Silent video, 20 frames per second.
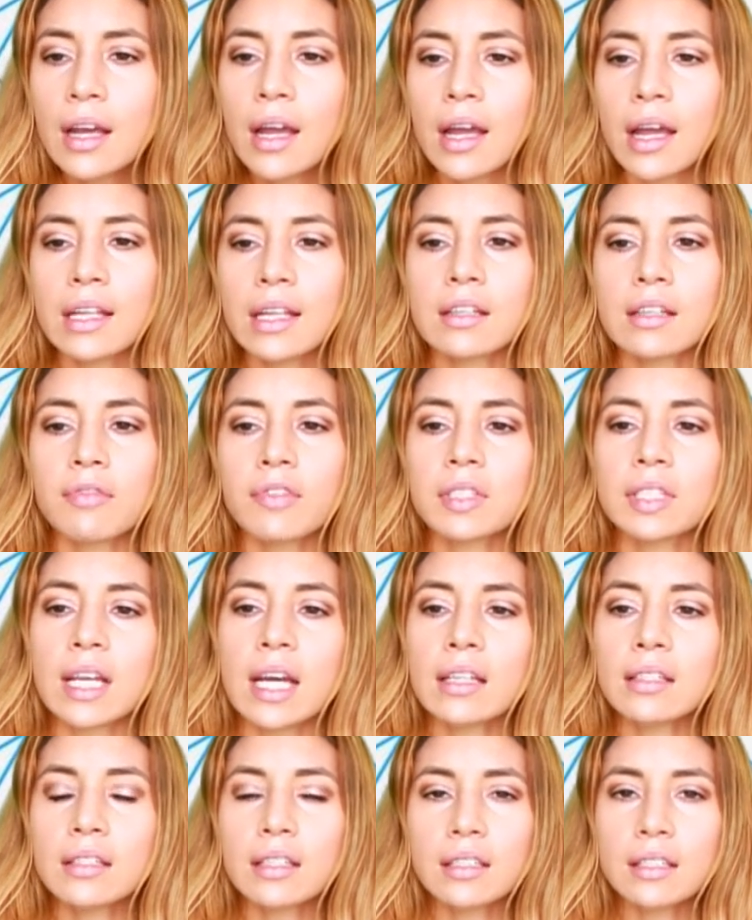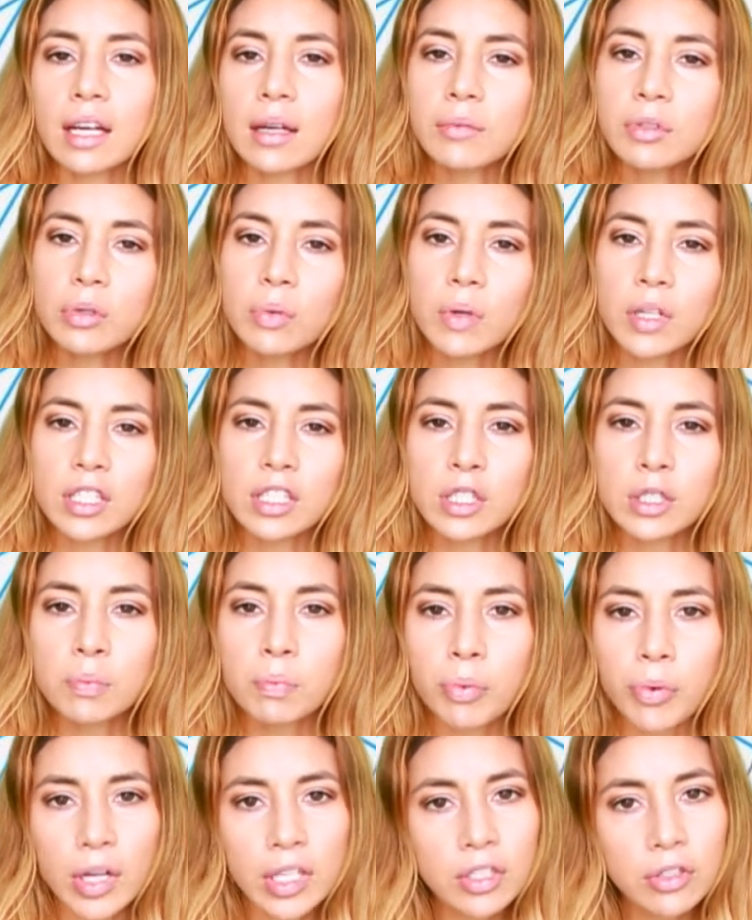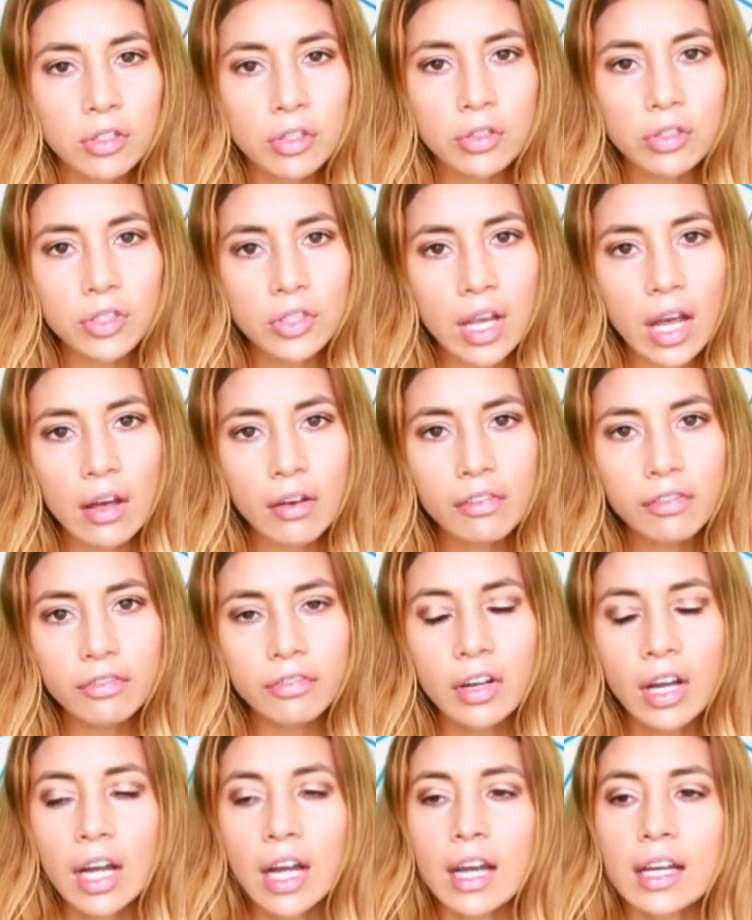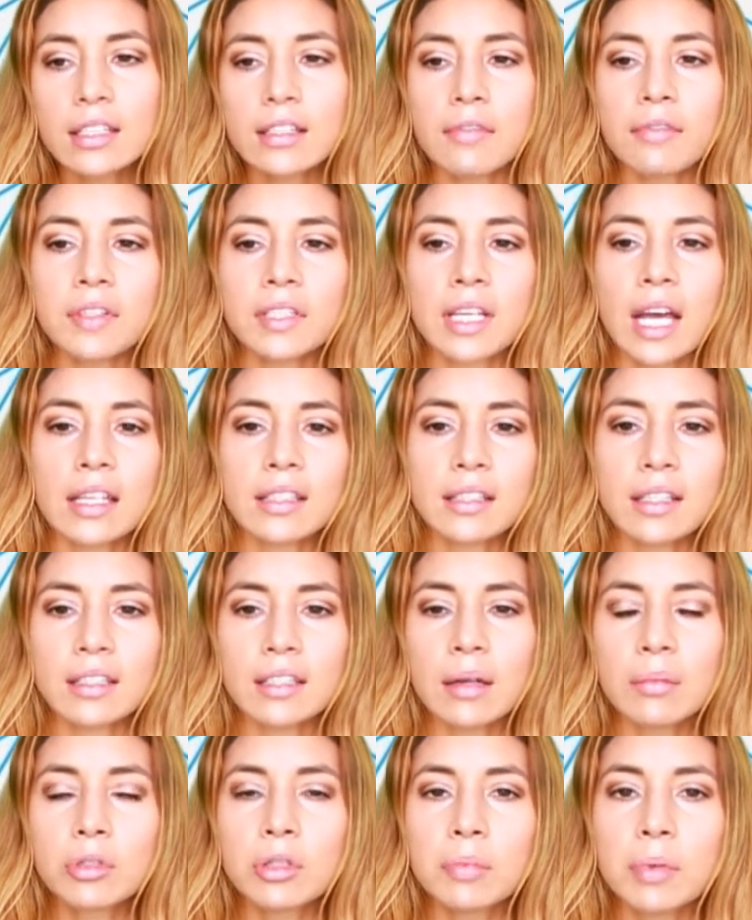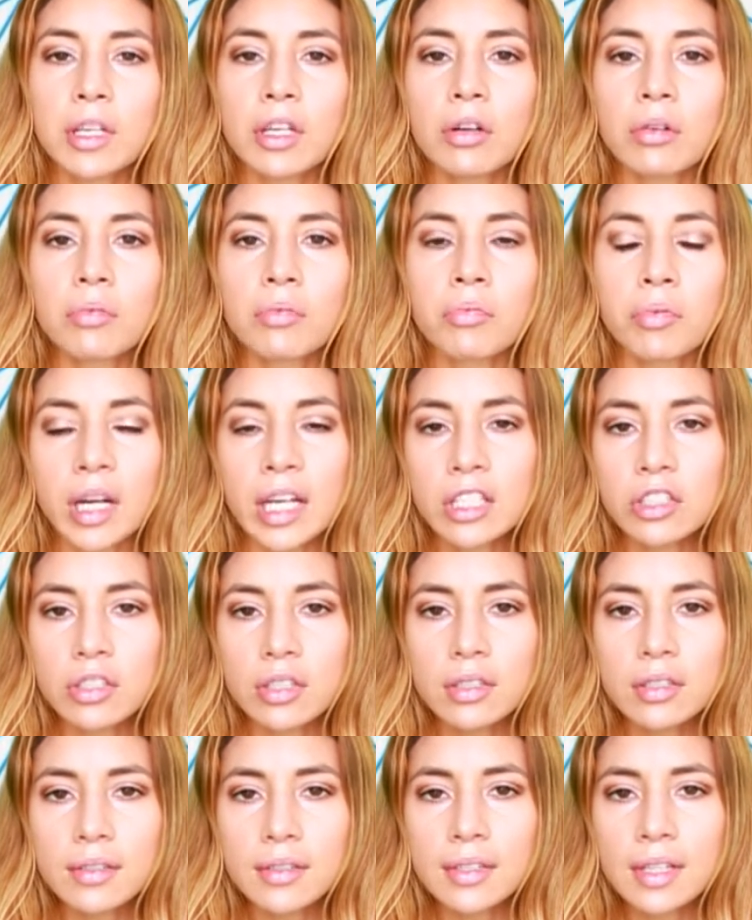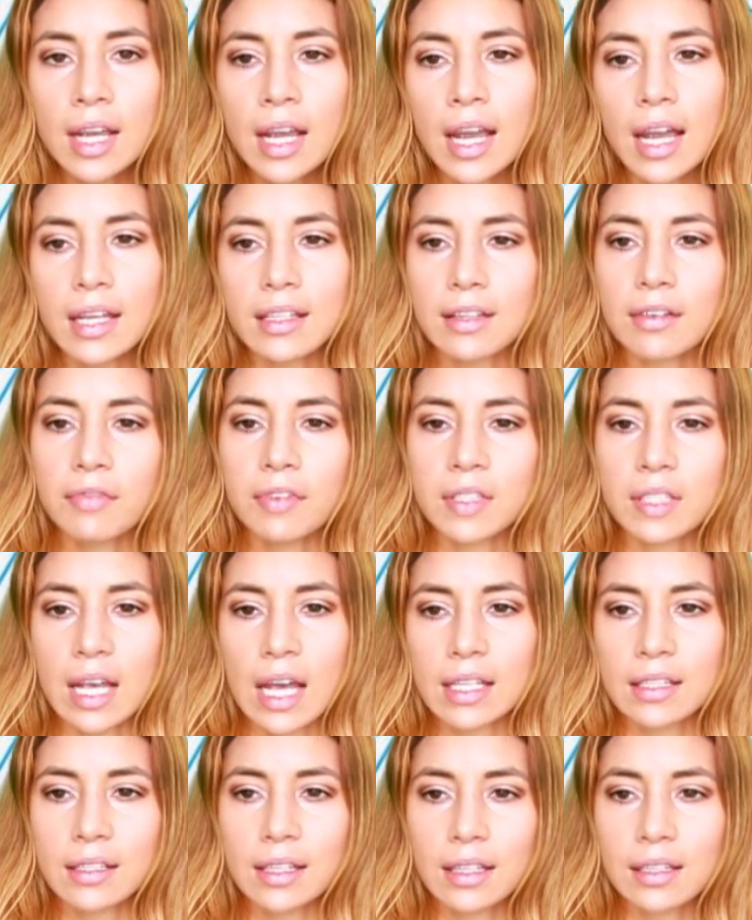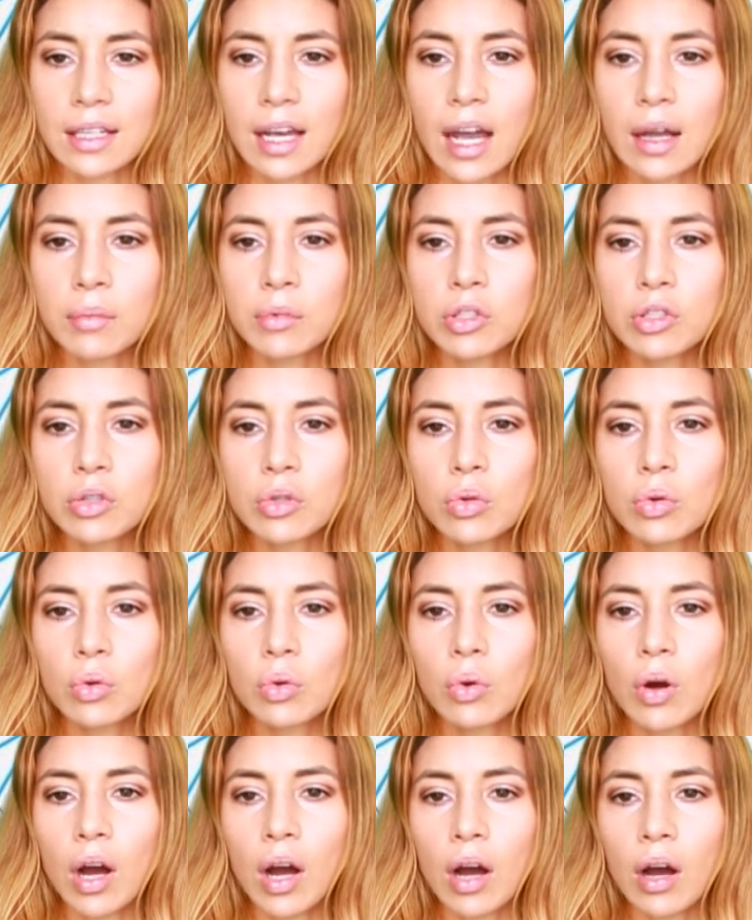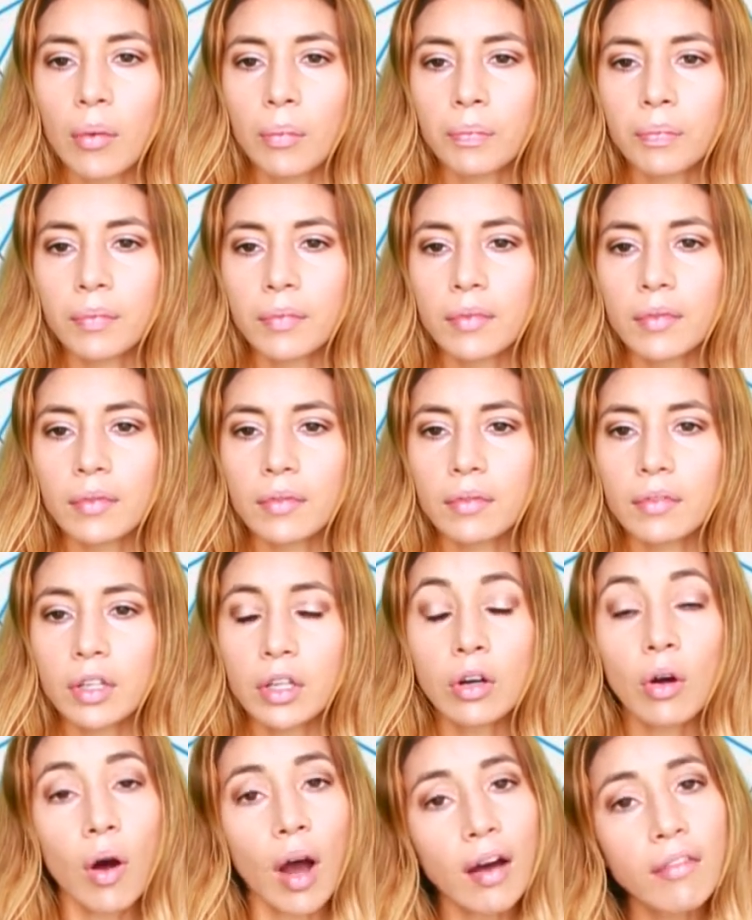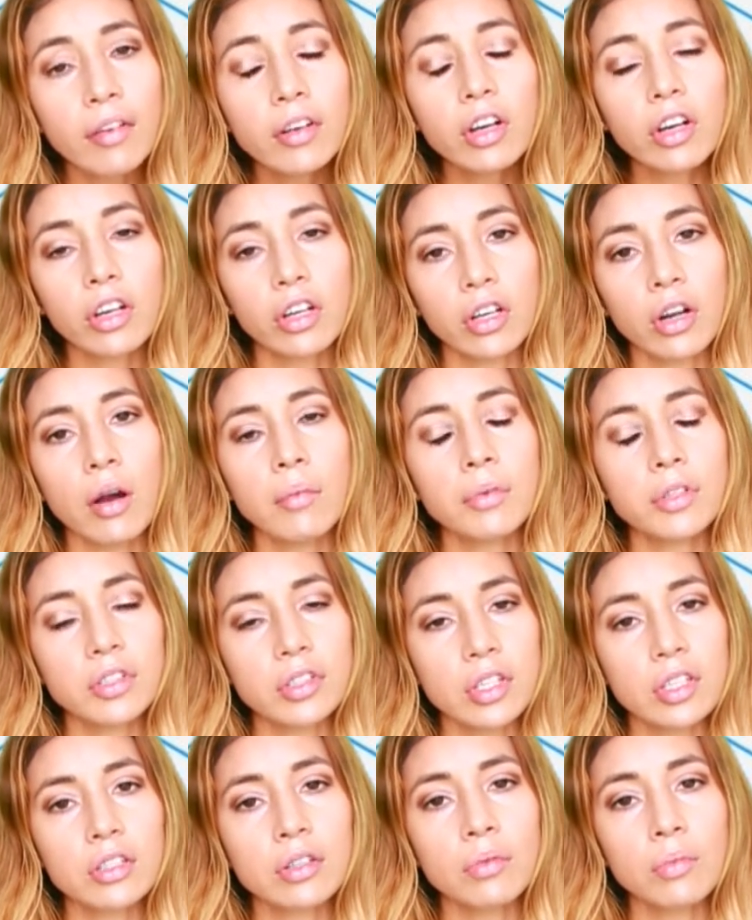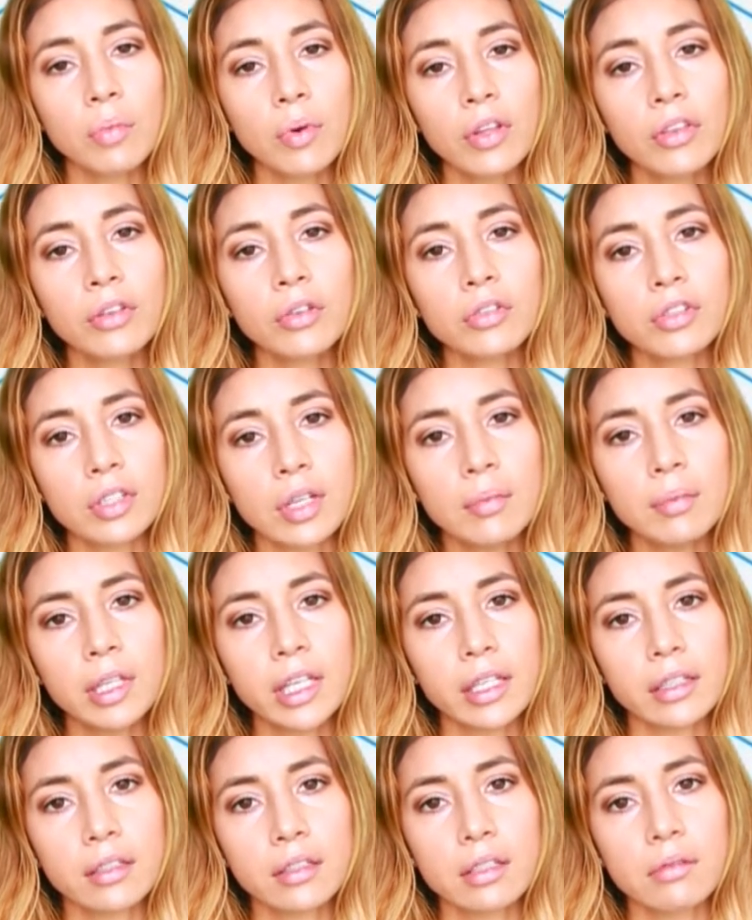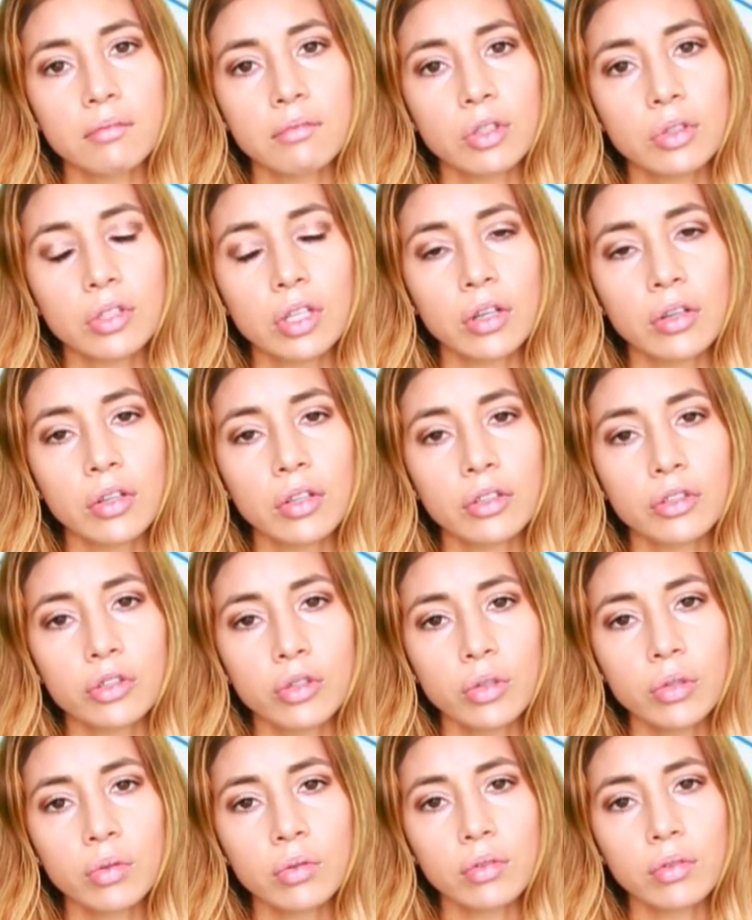It's a fantastic time to express yourself. It's a fantastic time to be courageous. It's a fantastic time to, have a good conversation with your siblings, to tell you the truth.